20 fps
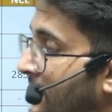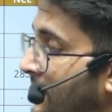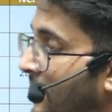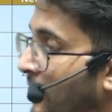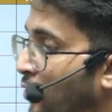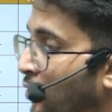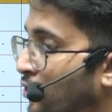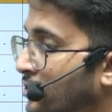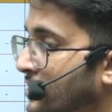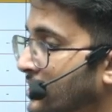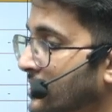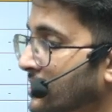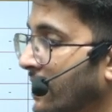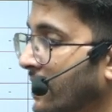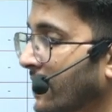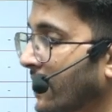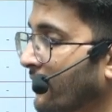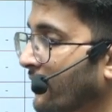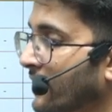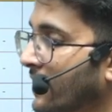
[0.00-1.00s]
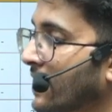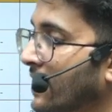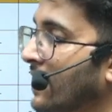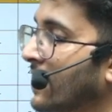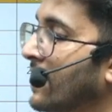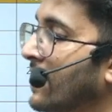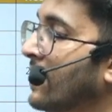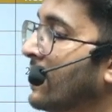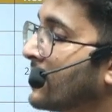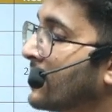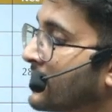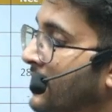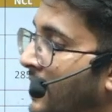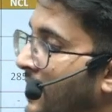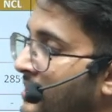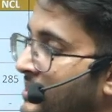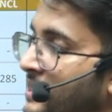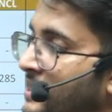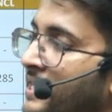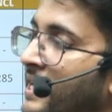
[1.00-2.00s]
courses, then definitely their
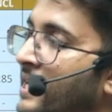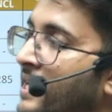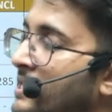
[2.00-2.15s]
seating is